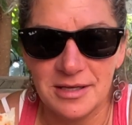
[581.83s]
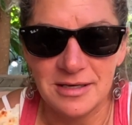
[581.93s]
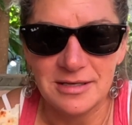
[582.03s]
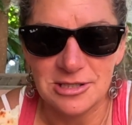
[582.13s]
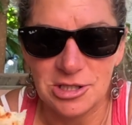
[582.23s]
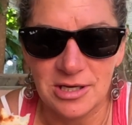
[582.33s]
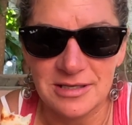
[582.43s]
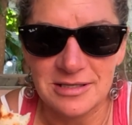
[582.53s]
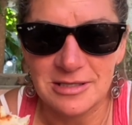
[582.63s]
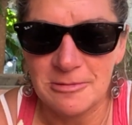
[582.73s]
that is
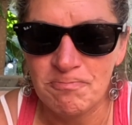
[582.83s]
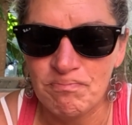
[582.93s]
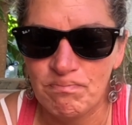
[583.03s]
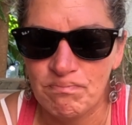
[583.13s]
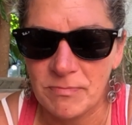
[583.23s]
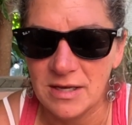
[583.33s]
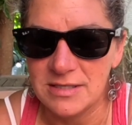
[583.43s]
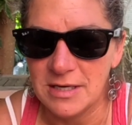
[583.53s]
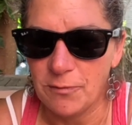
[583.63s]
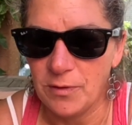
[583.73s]
just
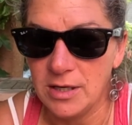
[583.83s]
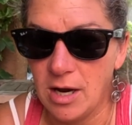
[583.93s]
different.